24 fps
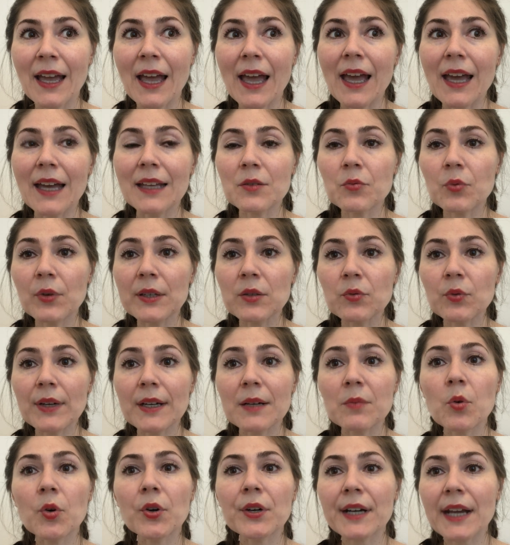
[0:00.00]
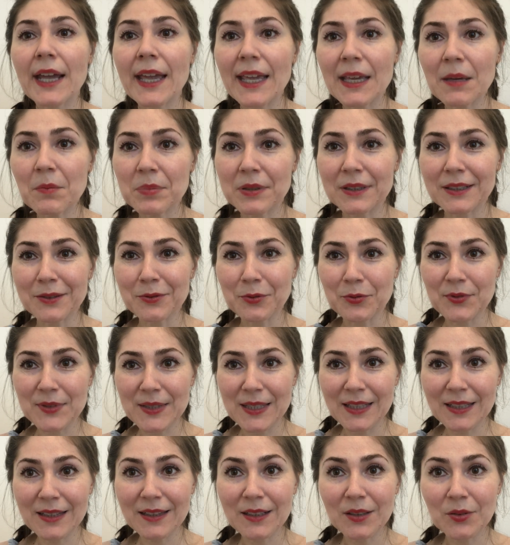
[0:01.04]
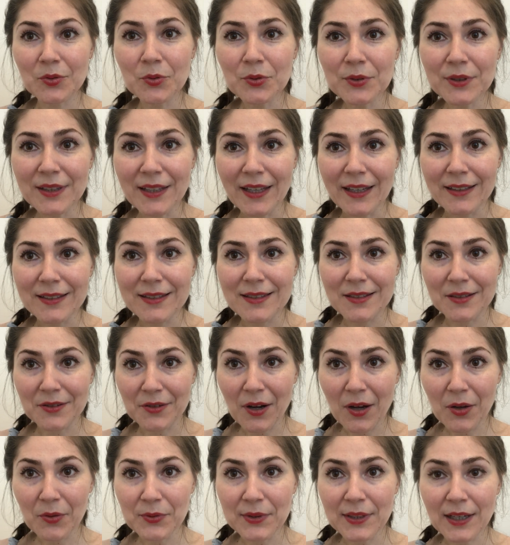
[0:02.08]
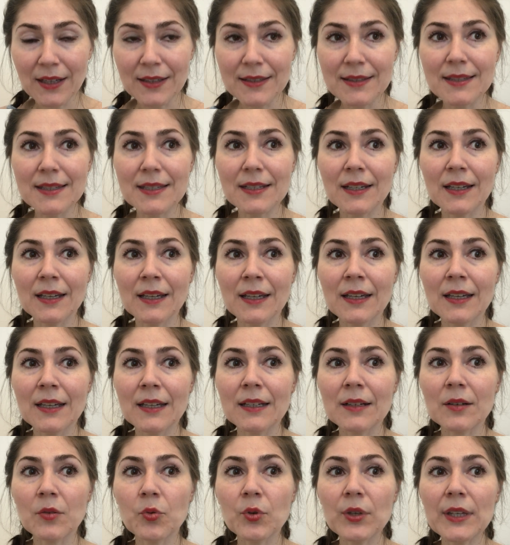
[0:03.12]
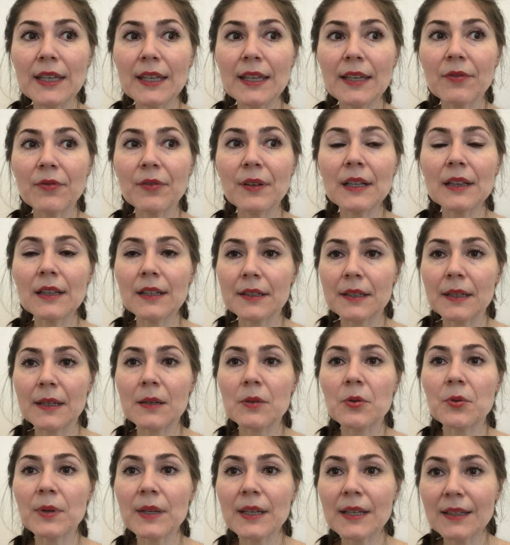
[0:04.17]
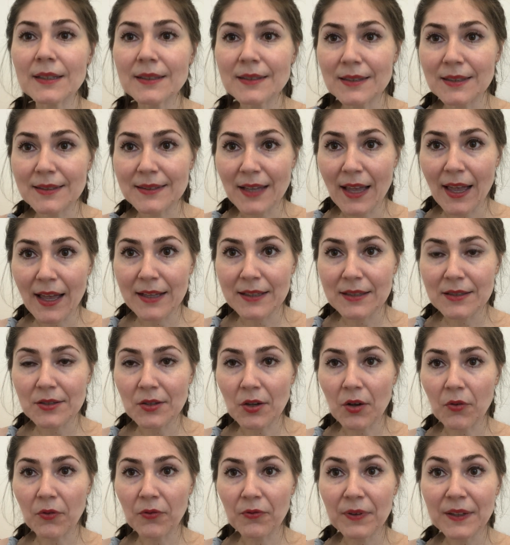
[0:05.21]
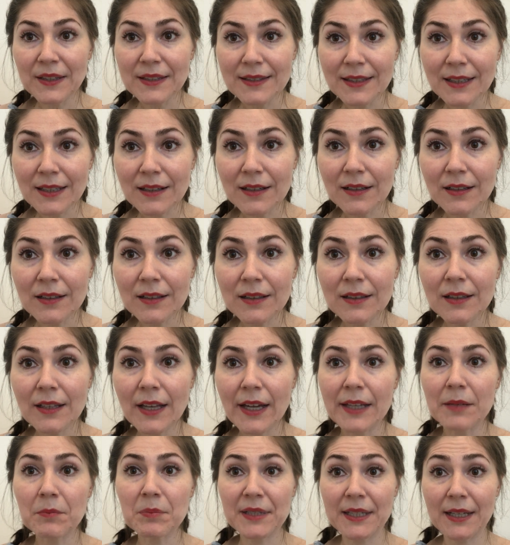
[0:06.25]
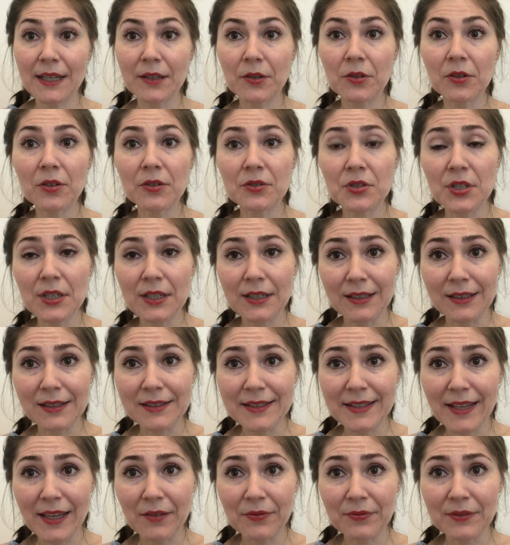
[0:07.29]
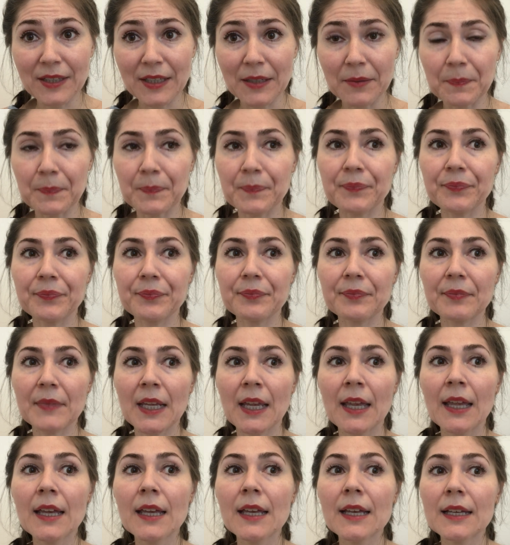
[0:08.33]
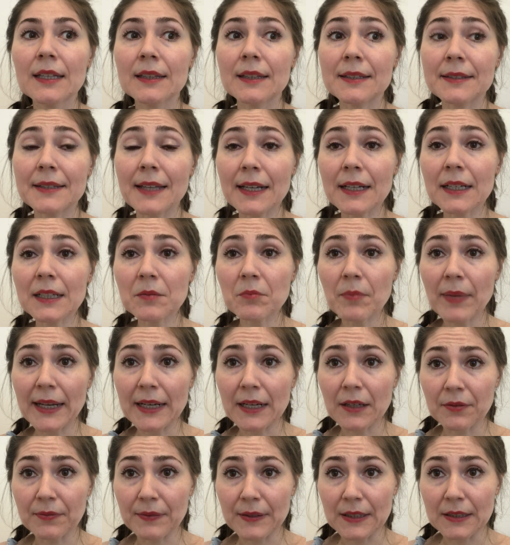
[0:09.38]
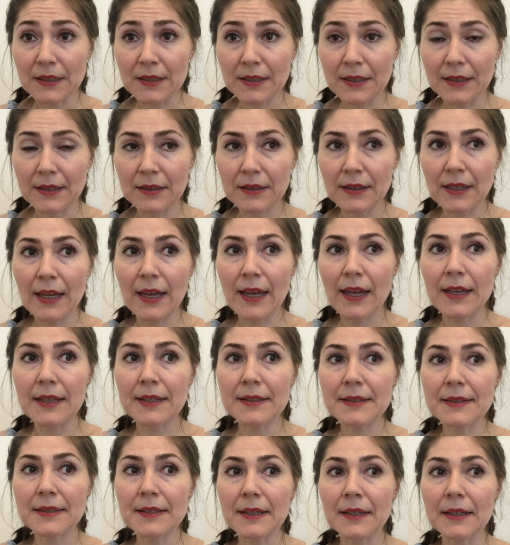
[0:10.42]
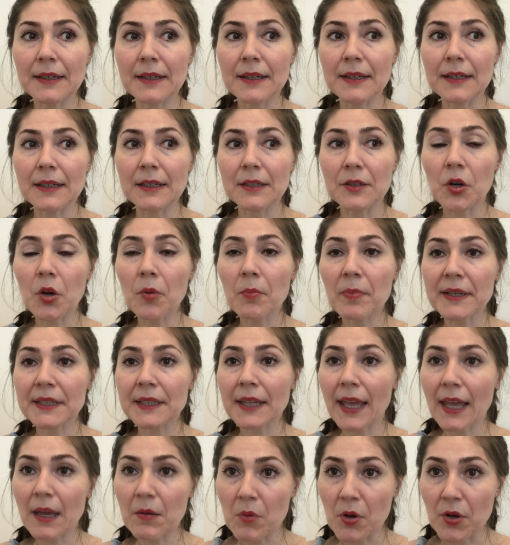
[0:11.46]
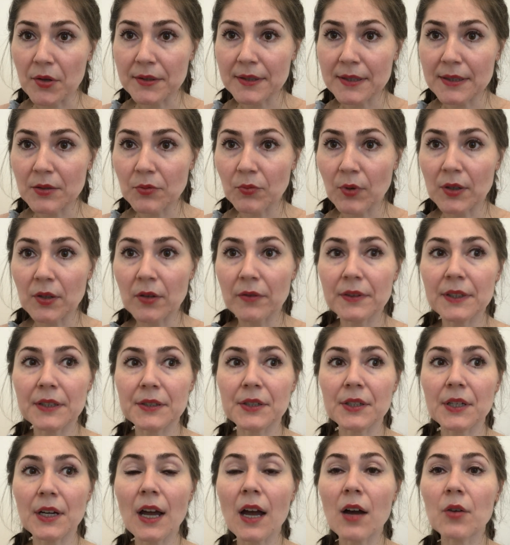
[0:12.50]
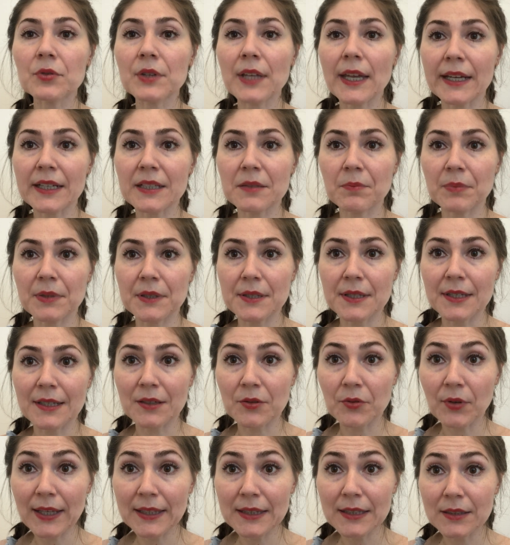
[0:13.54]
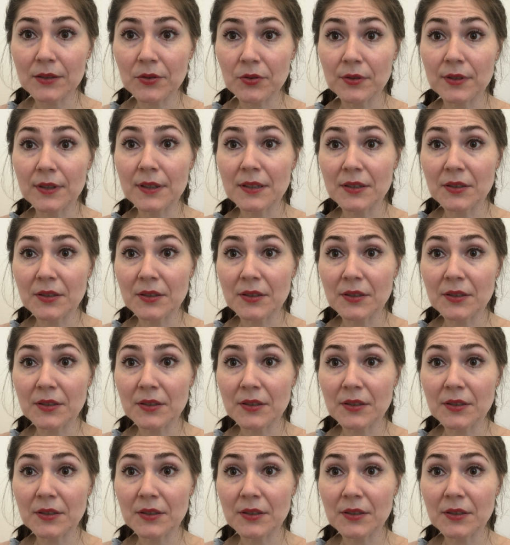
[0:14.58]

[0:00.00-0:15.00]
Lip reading: And when we are more able to see the goodness around us, we feel an increased sense of physical and psychological safety. The second benefit, as Robert Emmons, one of the renowned experts in gratitude,